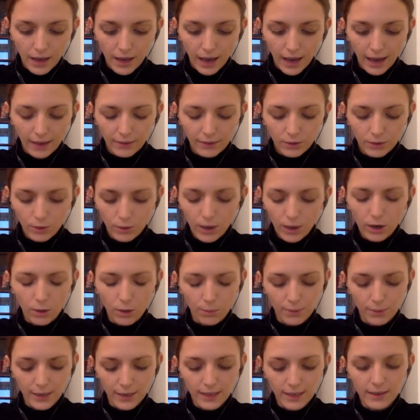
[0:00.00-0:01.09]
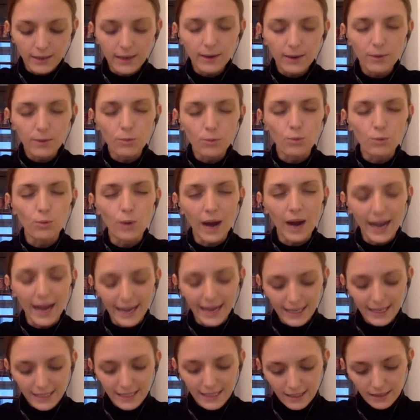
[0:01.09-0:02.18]
you are completely
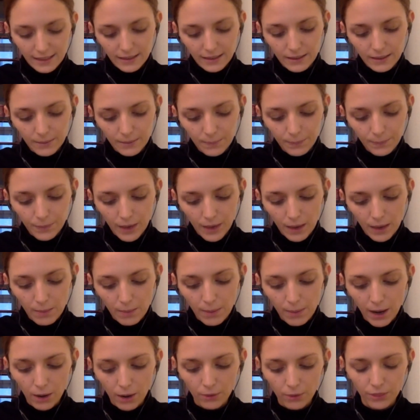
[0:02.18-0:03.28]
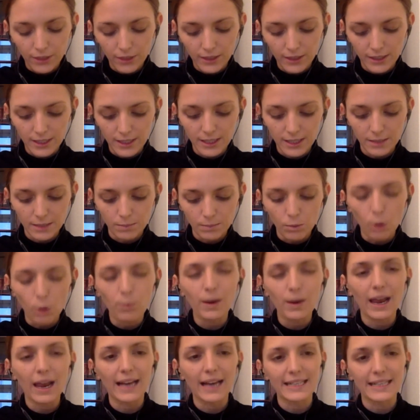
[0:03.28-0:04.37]
right about this
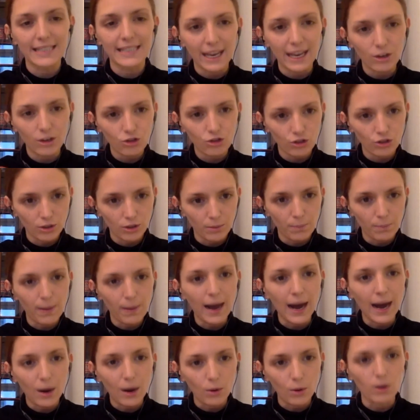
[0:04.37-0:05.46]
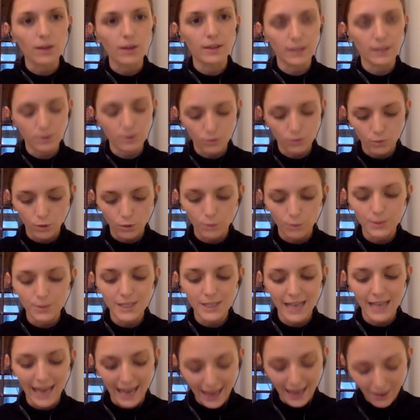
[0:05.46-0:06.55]
mobilization power these groups
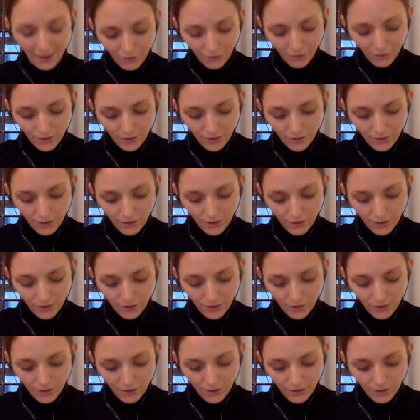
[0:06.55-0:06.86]
have.